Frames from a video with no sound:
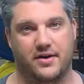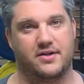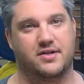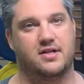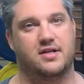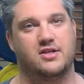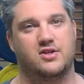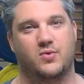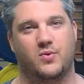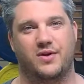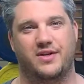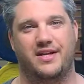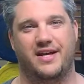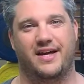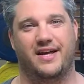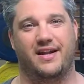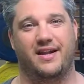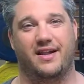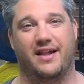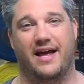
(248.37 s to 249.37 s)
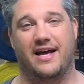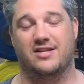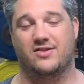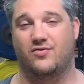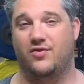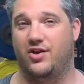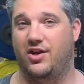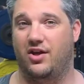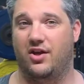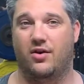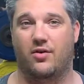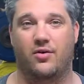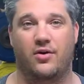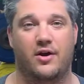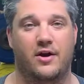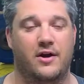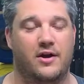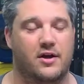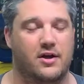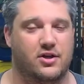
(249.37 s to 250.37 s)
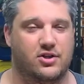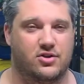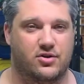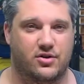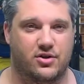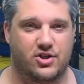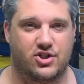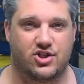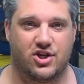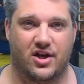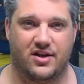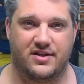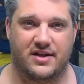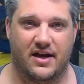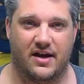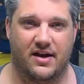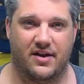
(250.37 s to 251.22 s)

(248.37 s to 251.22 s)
since we did the last video. During the shutdown,